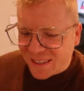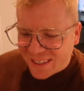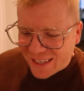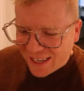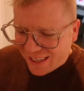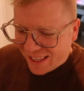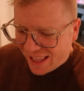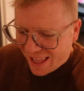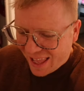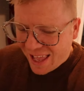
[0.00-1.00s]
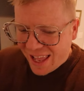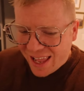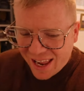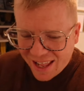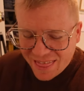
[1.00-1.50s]
today,
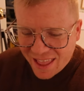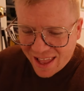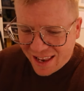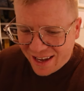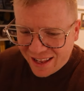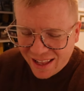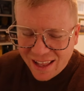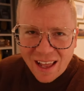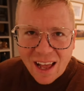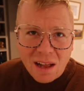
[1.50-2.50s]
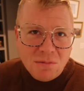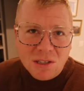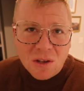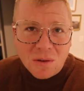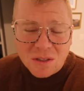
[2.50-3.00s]
and then I'm
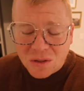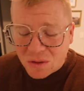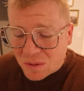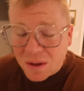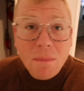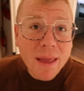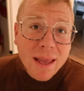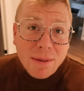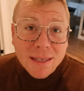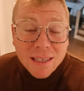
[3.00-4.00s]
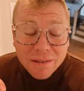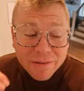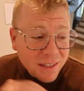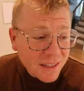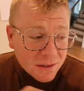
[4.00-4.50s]
just going to make
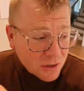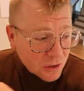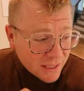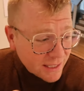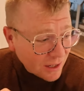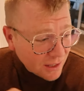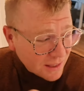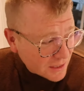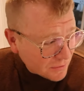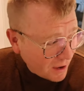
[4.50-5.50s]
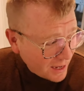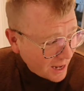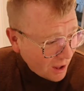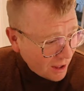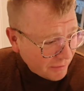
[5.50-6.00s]
myself a little treat on this
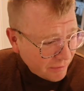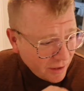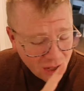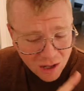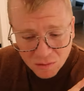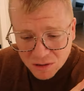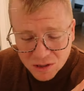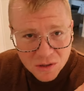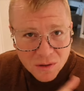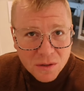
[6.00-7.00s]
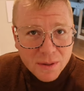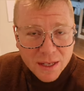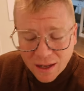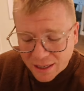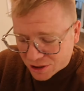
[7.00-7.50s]
Friday off, which is going to be a hot